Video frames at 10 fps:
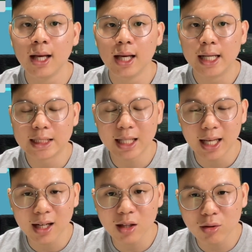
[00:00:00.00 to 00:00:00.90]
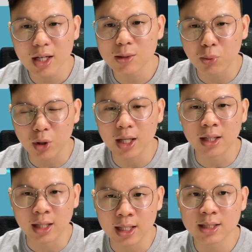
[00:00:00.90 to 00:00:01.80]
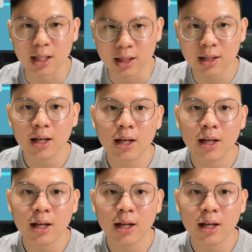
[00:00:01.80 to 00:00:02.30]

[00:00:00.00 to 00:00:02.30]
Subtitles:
His attacking threat is pretty decent.